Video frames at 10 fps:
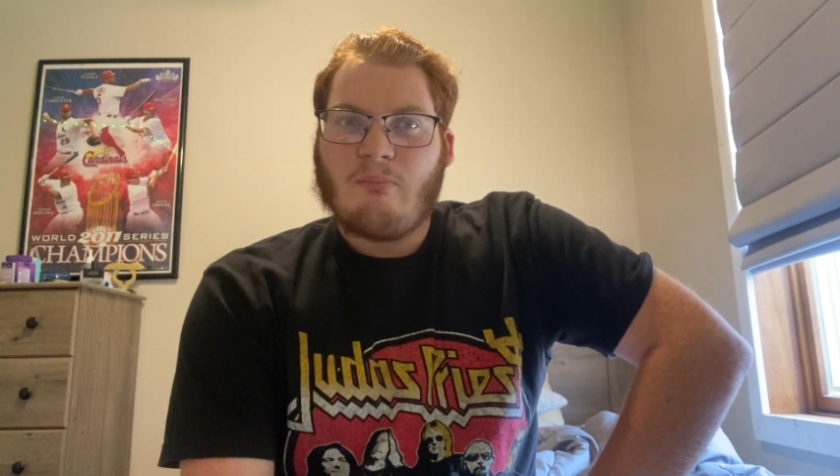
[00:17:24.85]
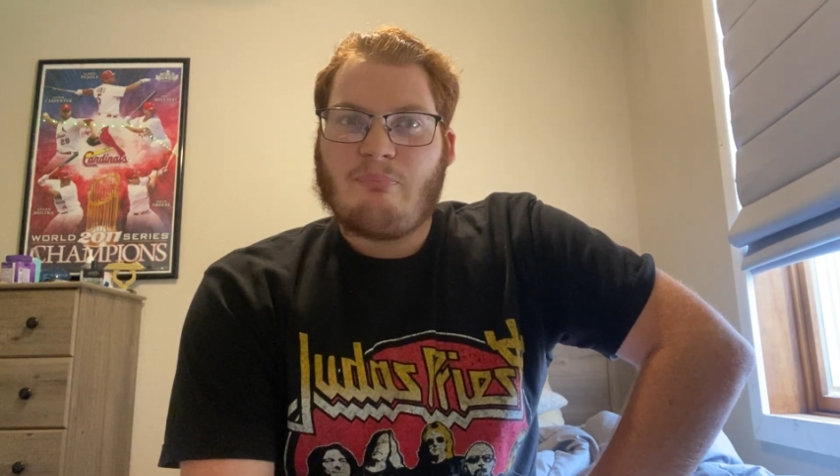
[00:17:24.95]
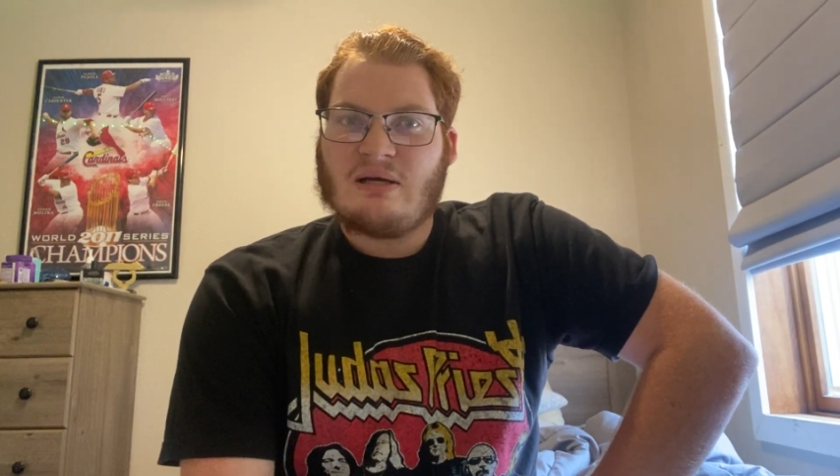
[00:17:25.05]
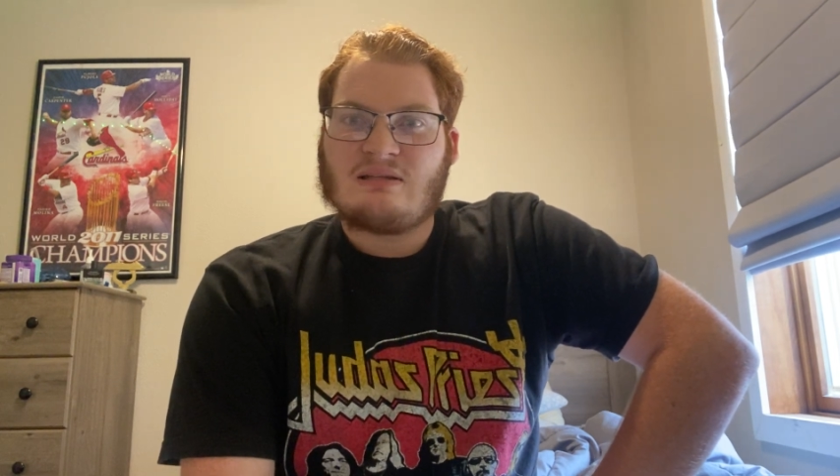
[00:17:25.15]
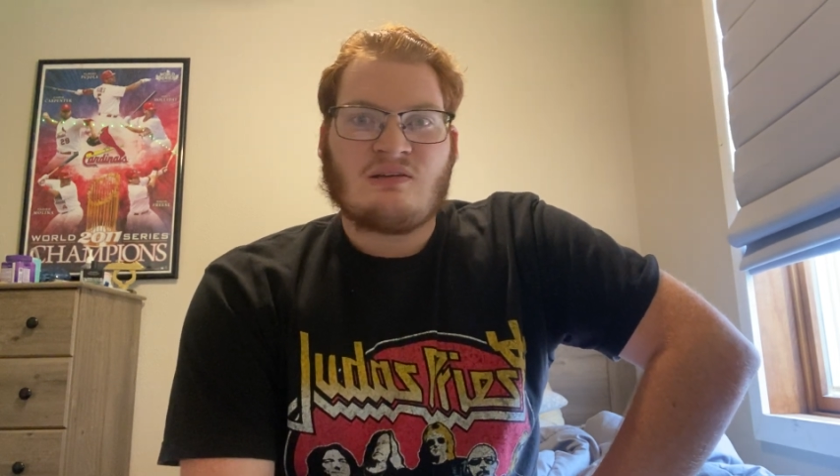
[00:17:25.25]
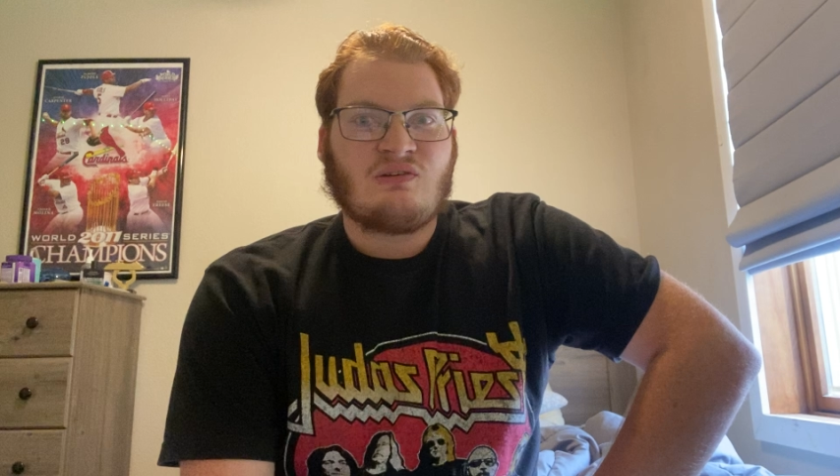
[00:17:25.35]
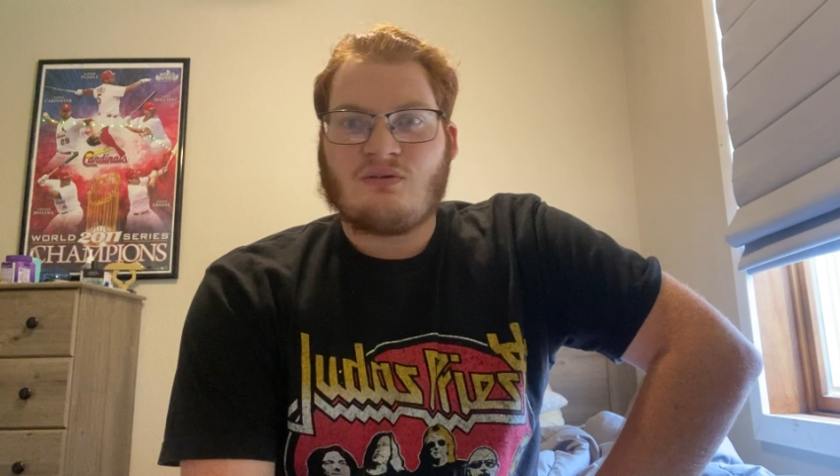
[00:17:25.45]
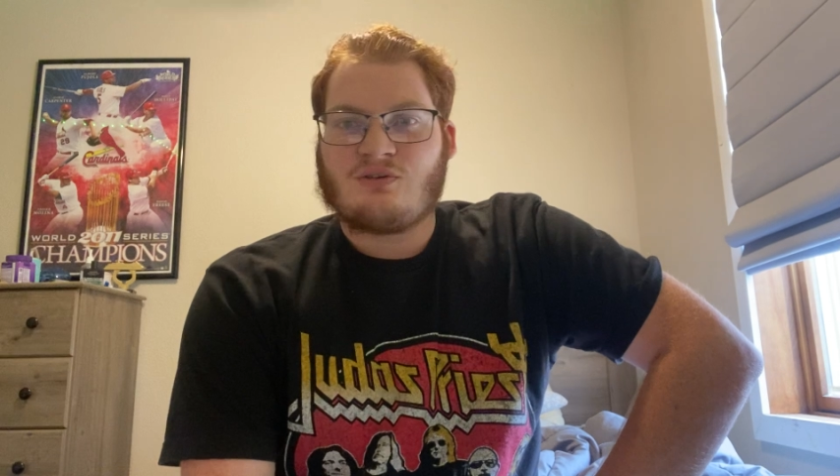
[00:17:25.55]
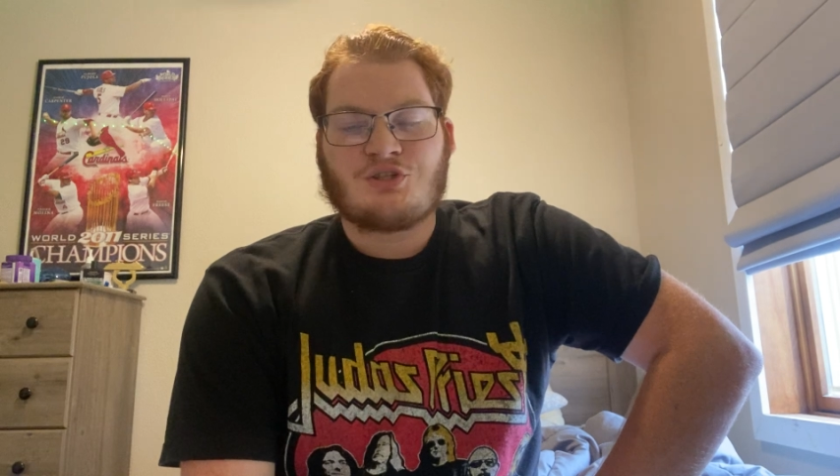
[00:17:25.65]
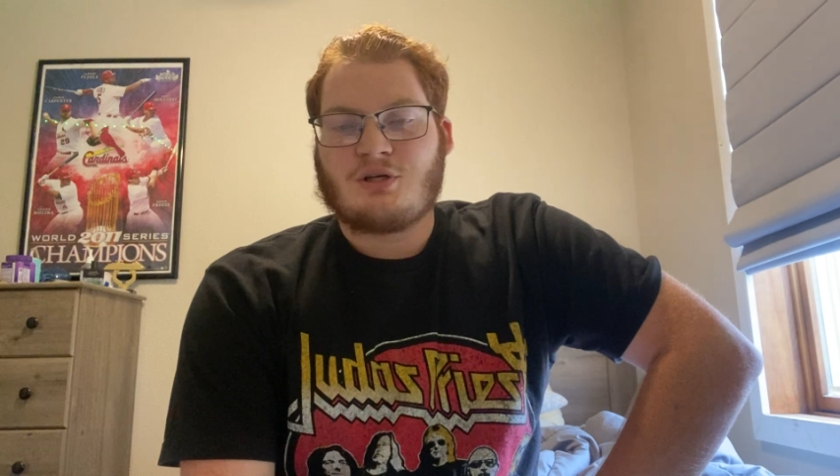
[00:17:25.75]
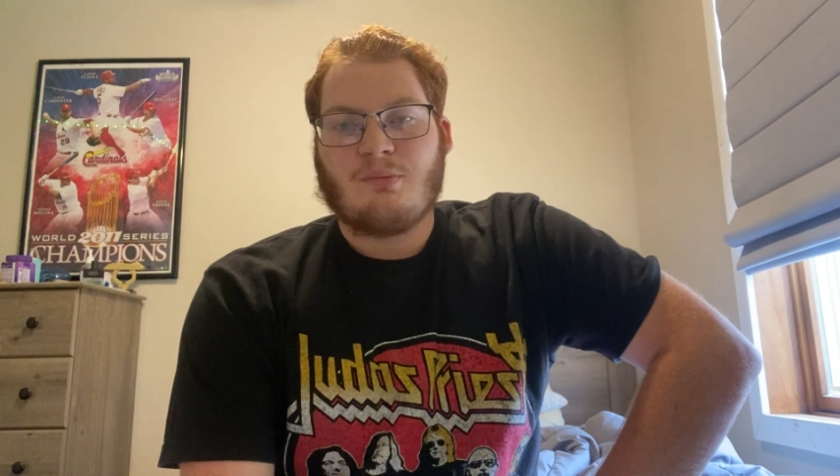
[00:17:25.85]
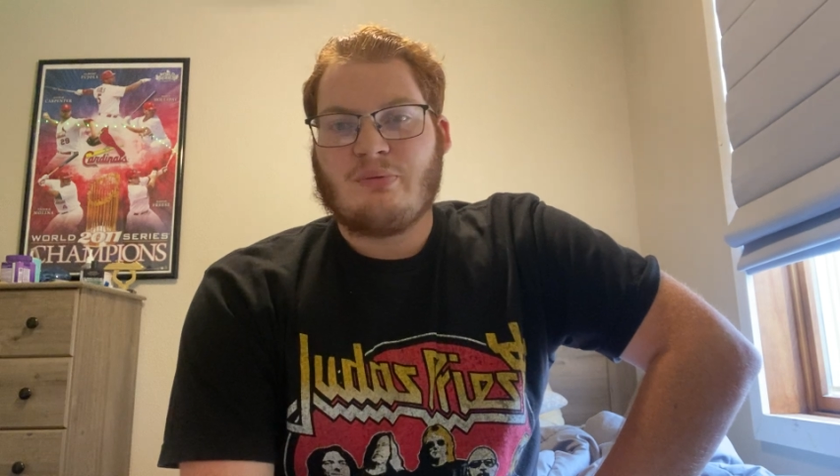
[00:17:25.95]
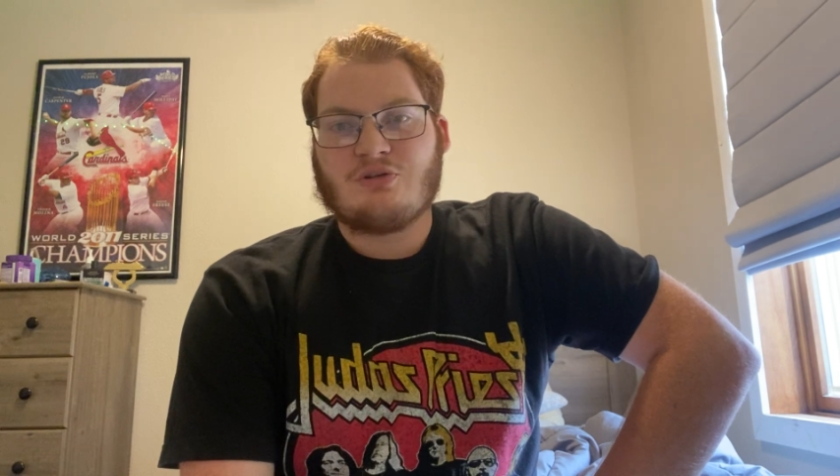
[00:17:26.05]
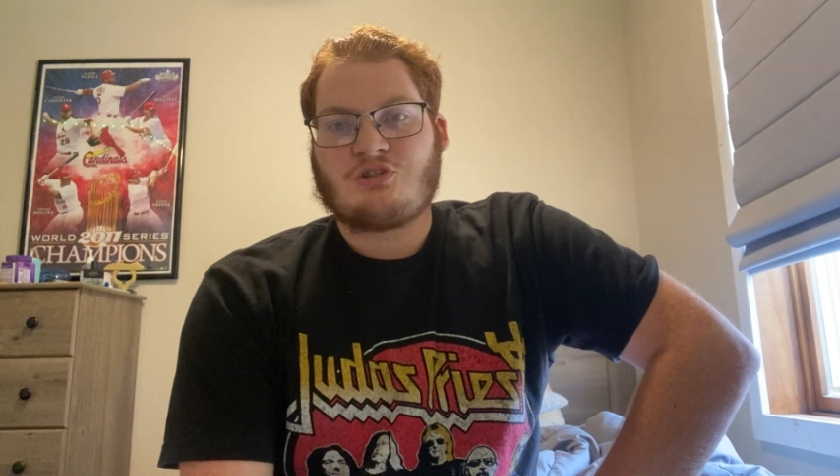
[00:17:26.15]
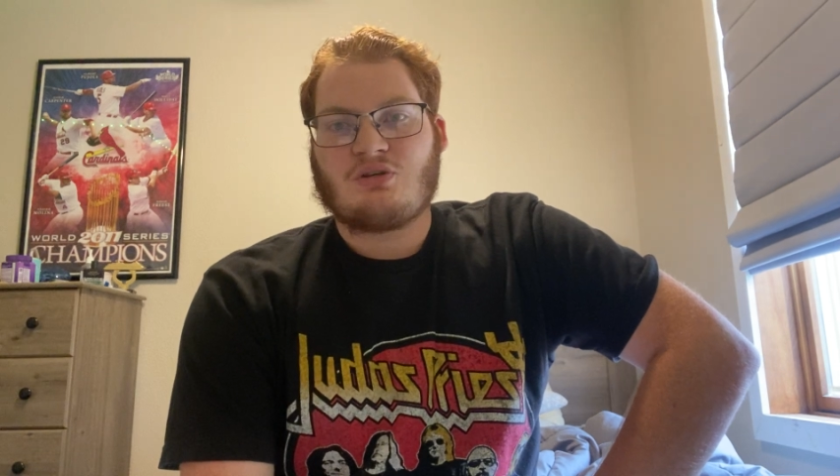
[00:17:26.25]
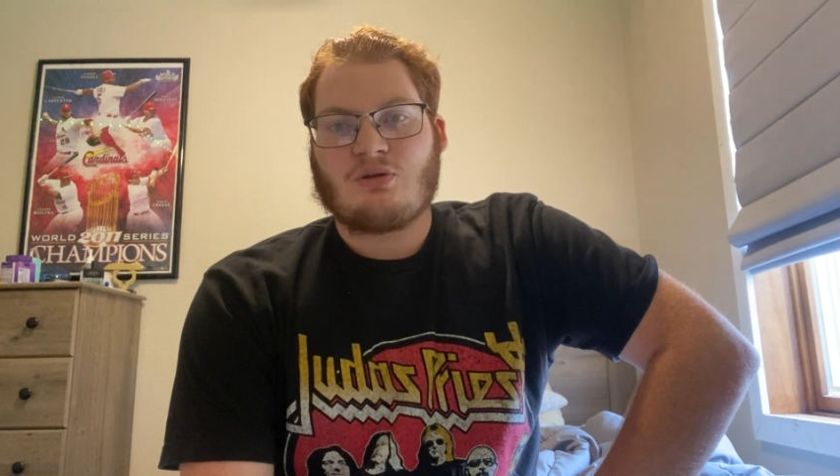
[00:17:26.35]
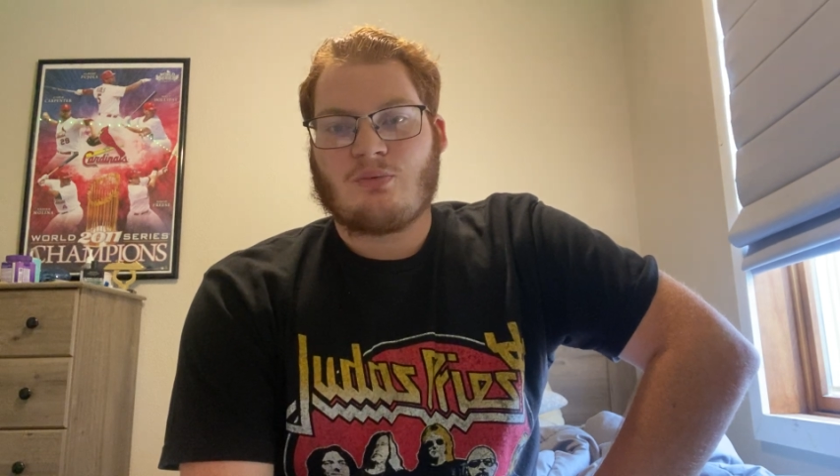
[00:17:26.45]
but the Steelers are going to bullshit